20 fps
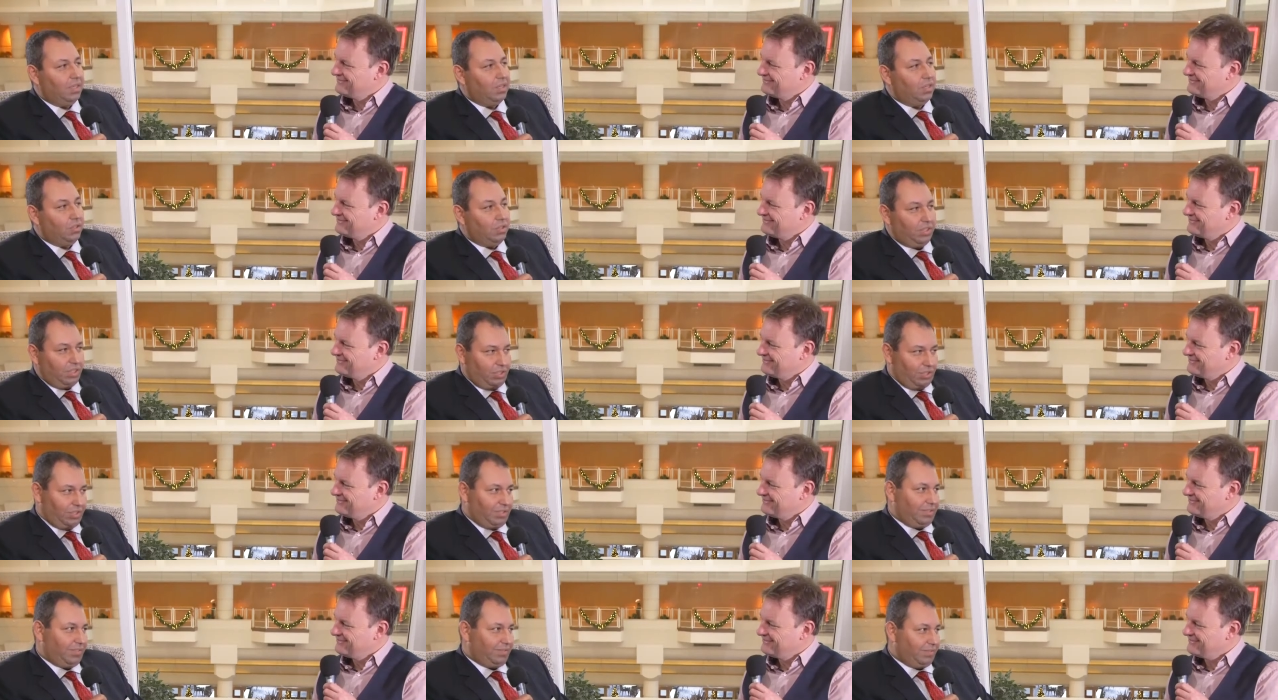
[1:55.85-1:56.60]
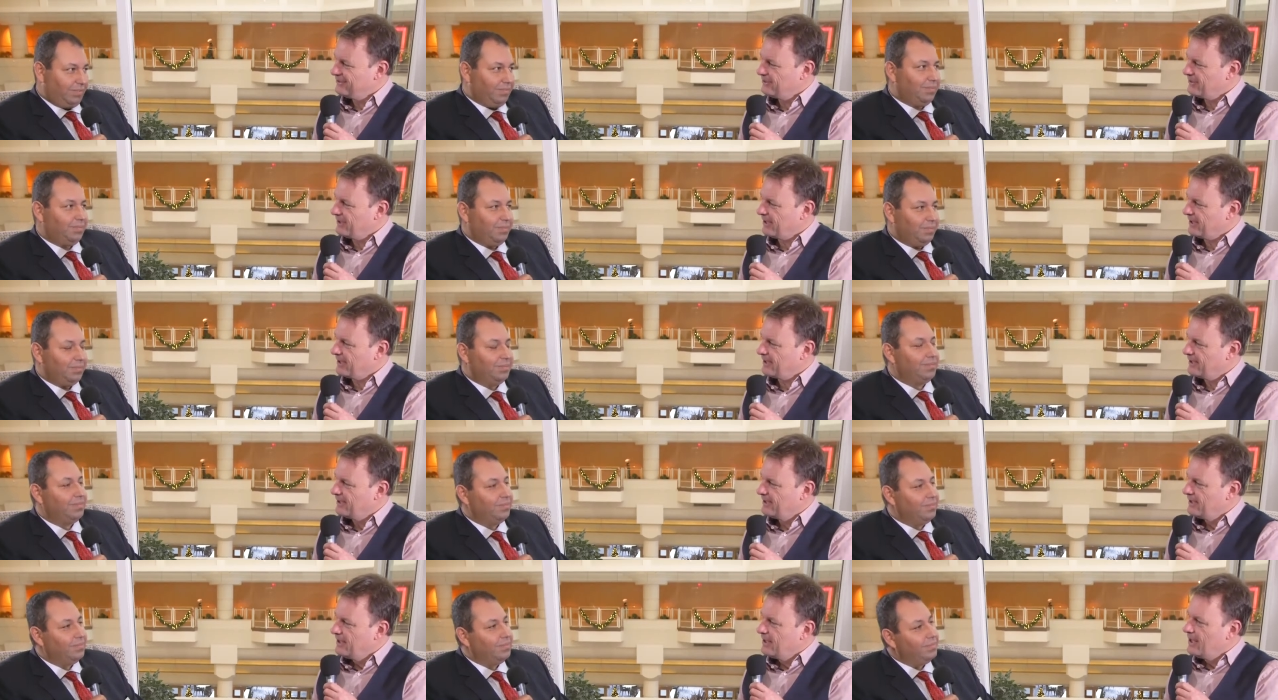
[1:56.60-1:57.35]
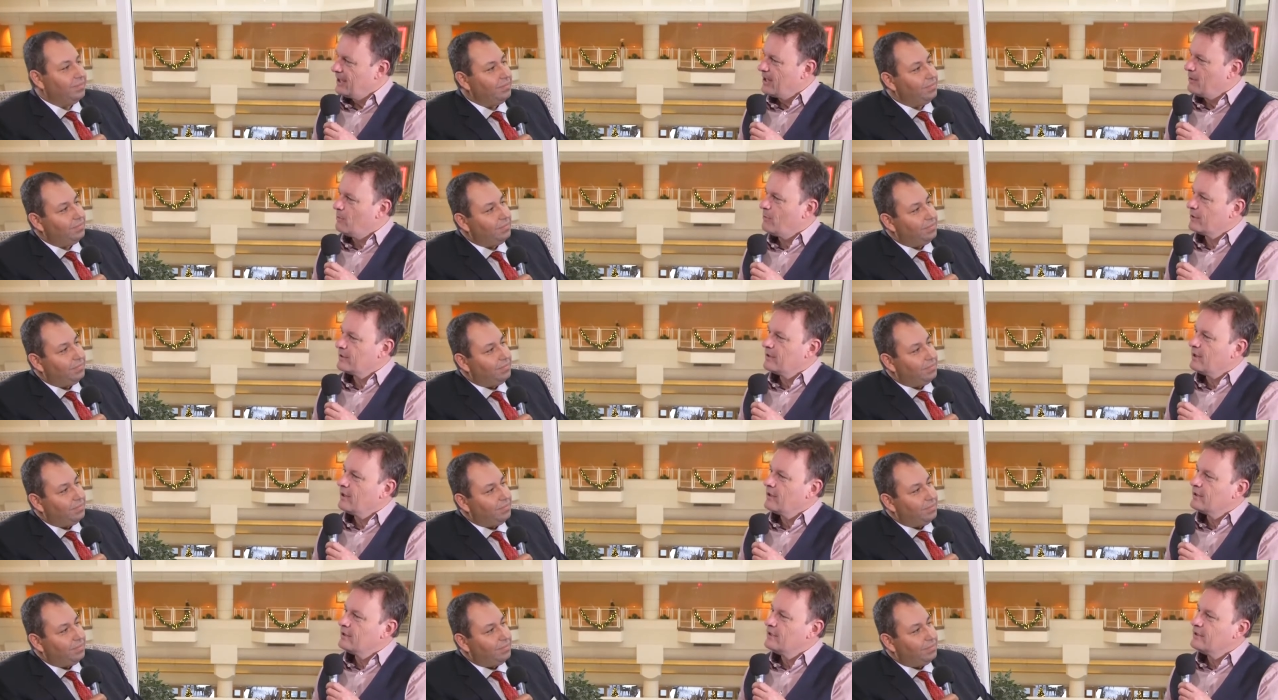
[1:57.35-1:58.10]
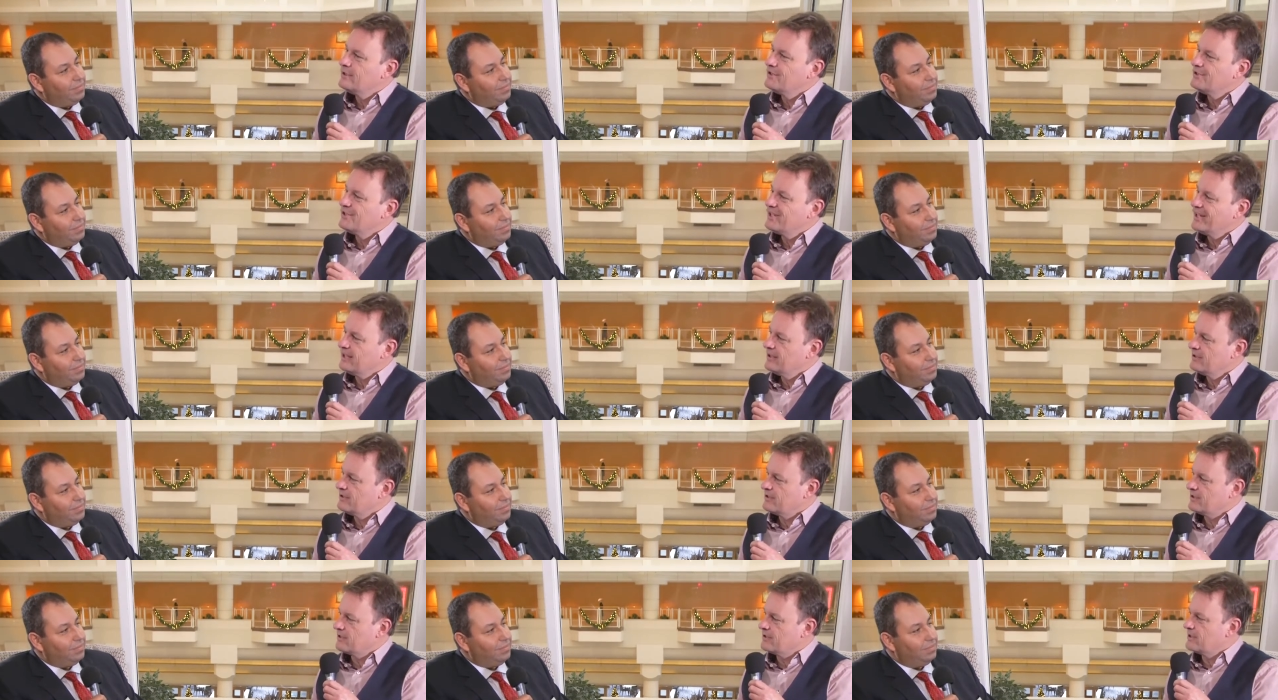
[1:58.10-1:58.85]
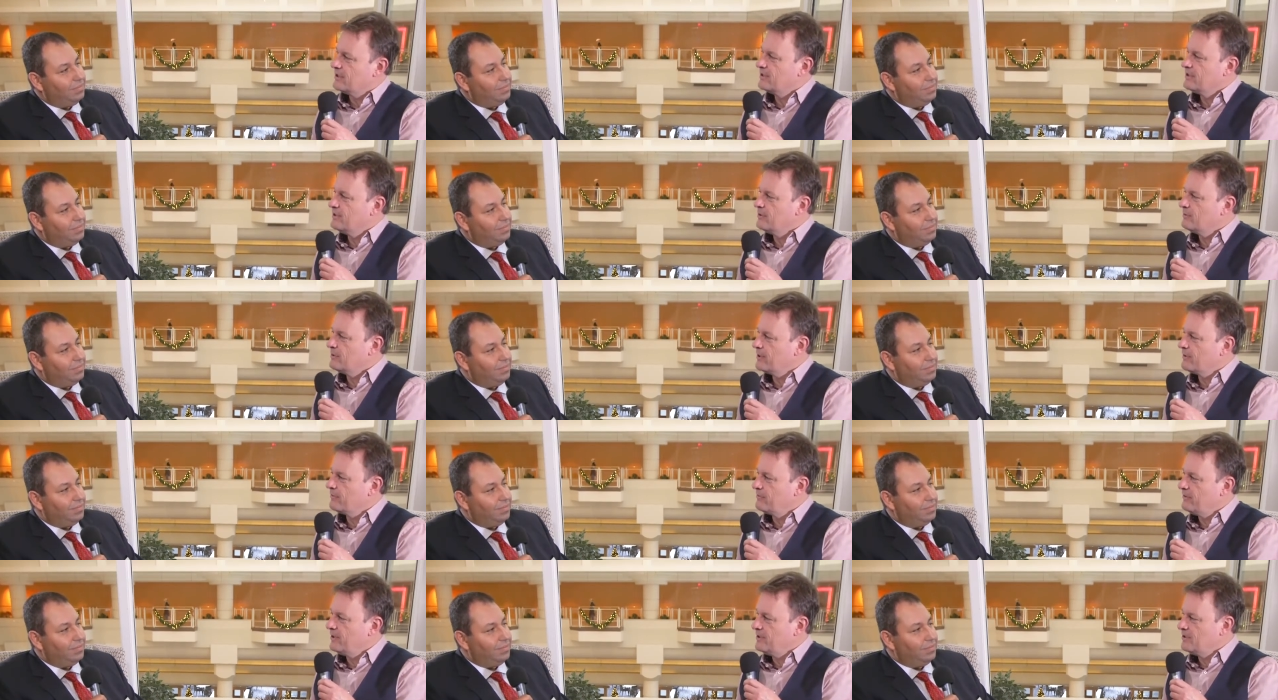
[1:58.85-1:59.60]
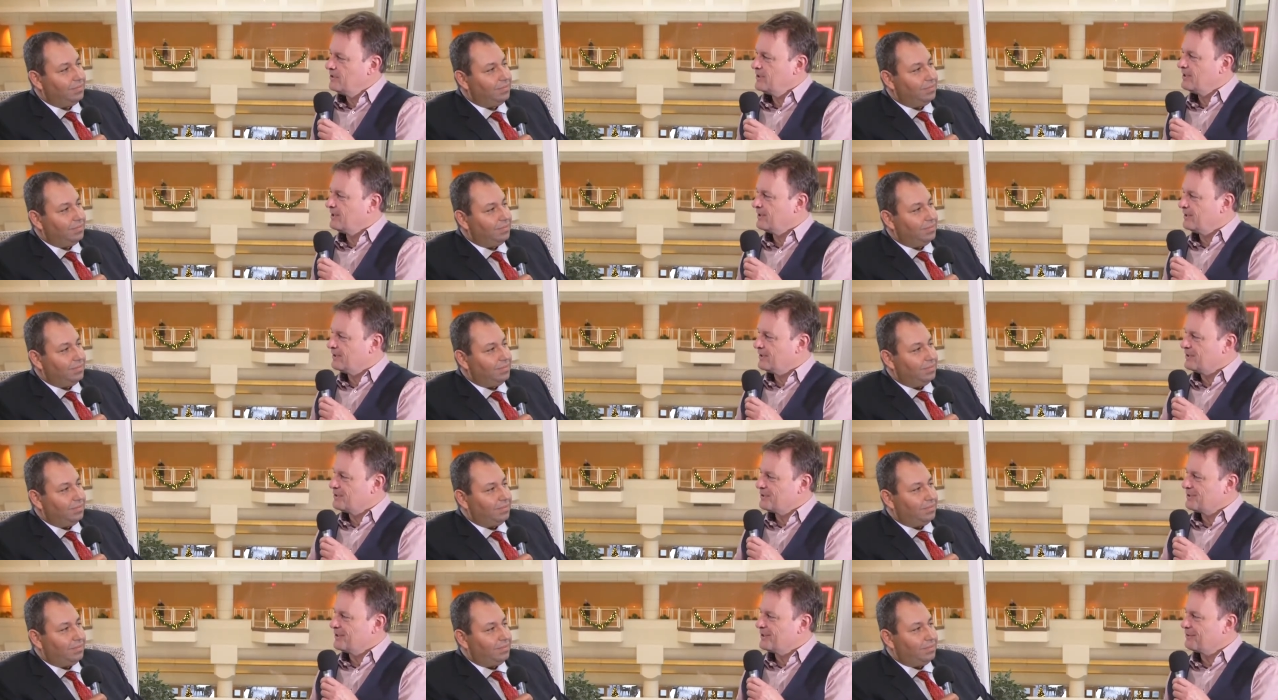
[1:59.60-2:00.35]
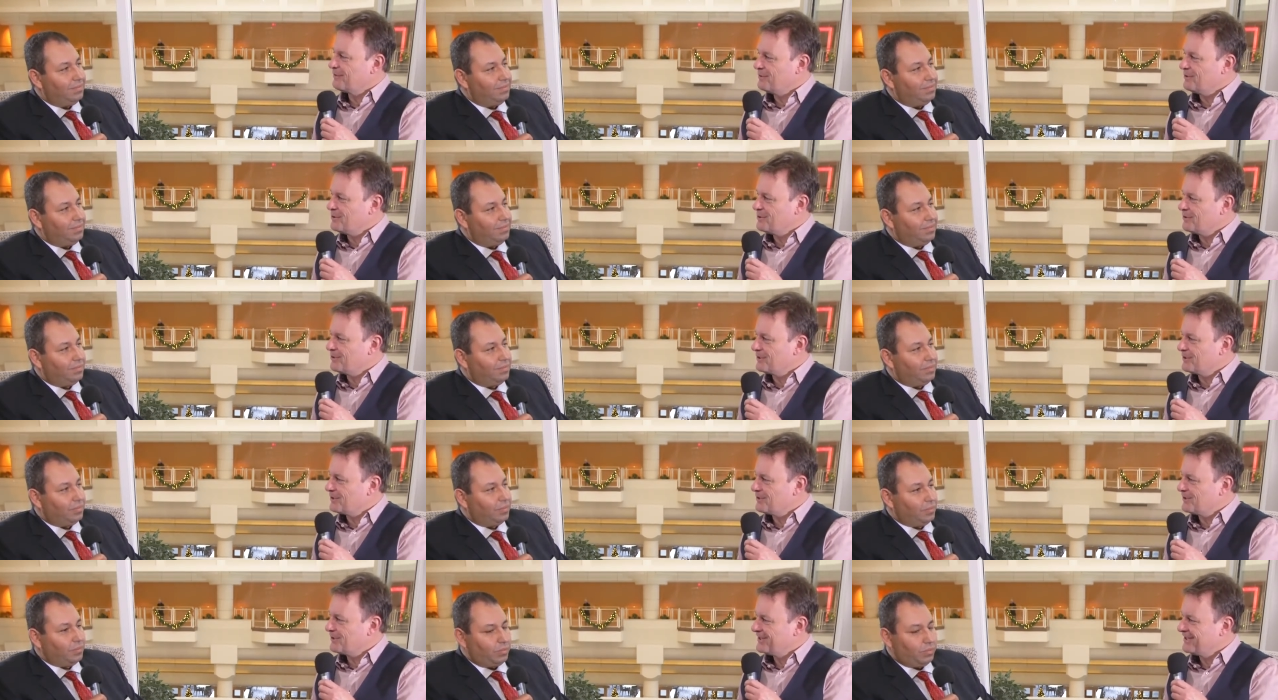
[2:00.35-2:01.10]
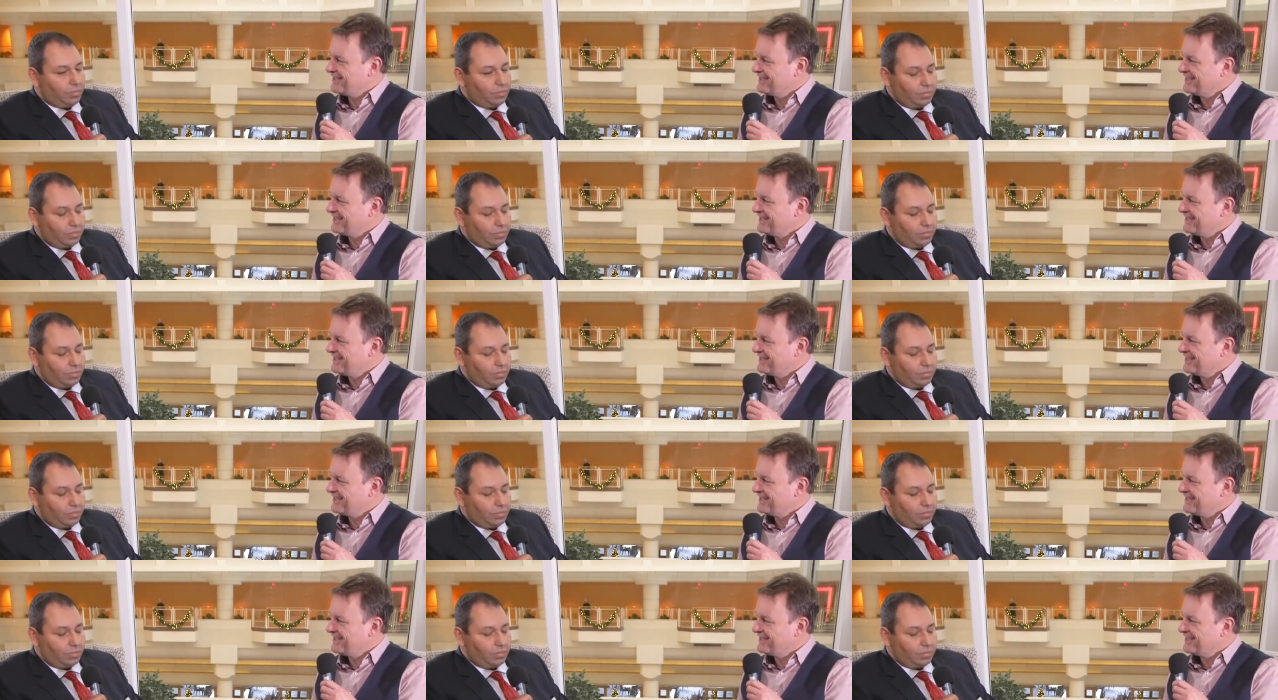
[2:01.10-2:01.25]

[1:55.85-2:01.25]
Speaker 1: condition.
Speaker 2: Okay. And what are the challenges that you are facing in this uh, research?